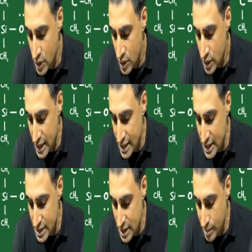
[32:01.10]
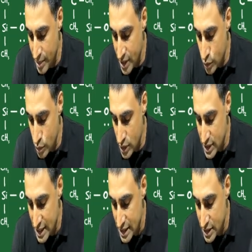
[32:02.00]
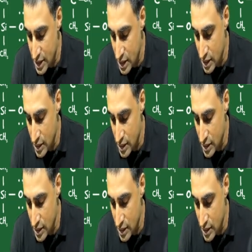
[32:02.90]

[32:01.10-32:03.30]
it is coming to the second shell.